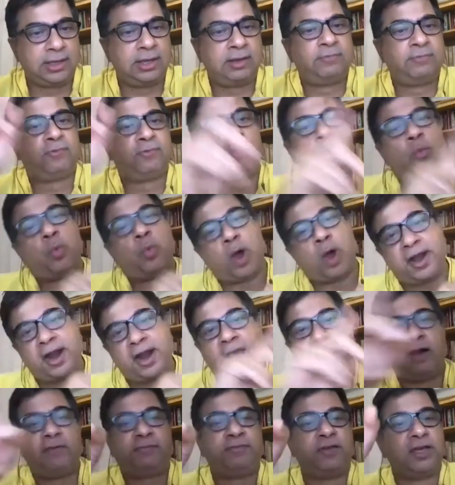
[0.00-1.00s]
For
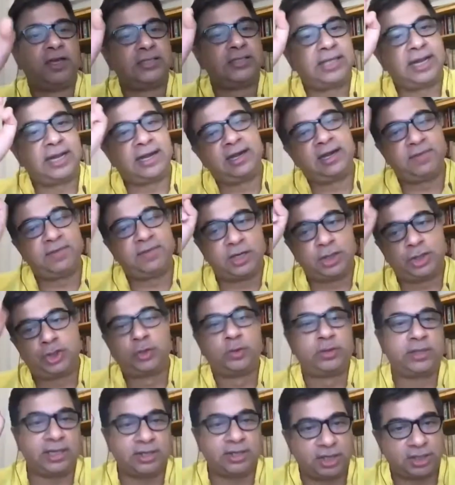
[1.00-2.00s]
1.5 years, they didn't even
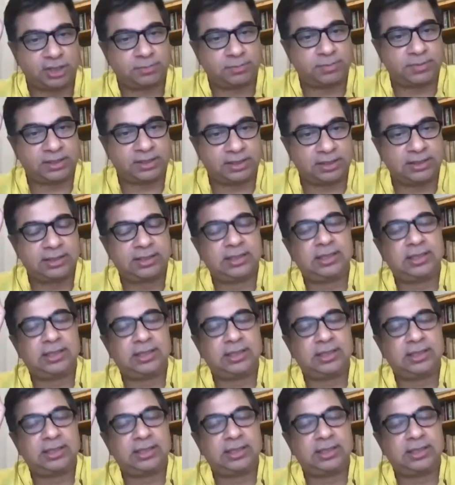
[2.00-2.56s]
issue their judgment.